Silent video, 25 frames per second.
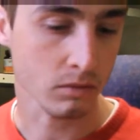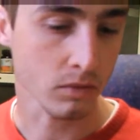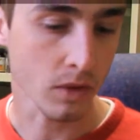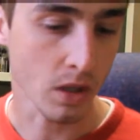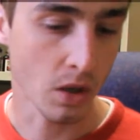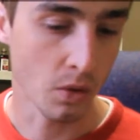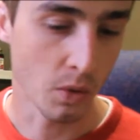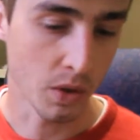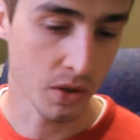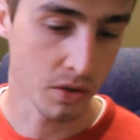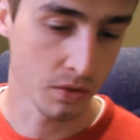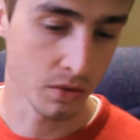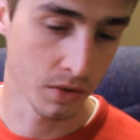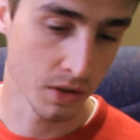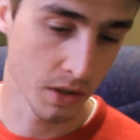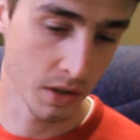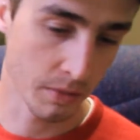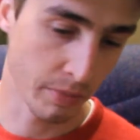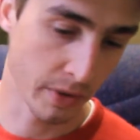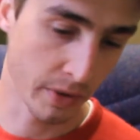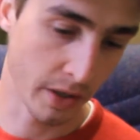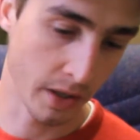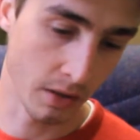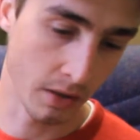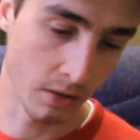What's also
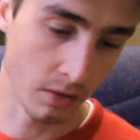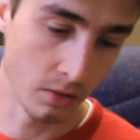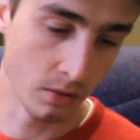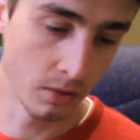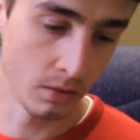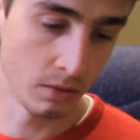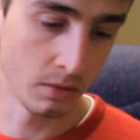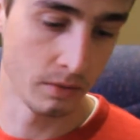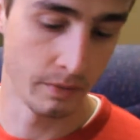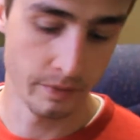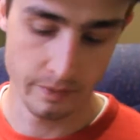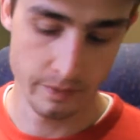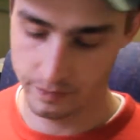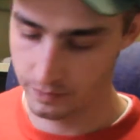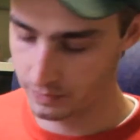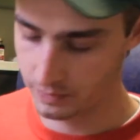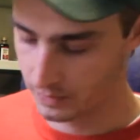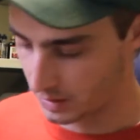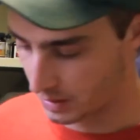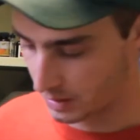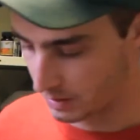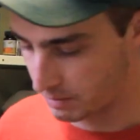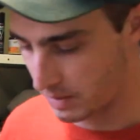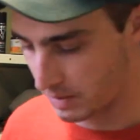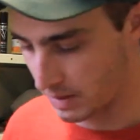pretty cool
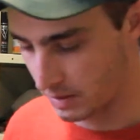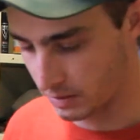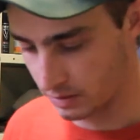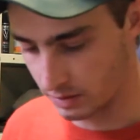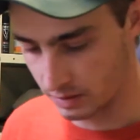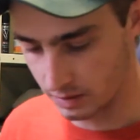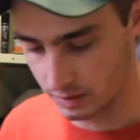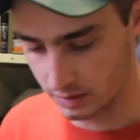about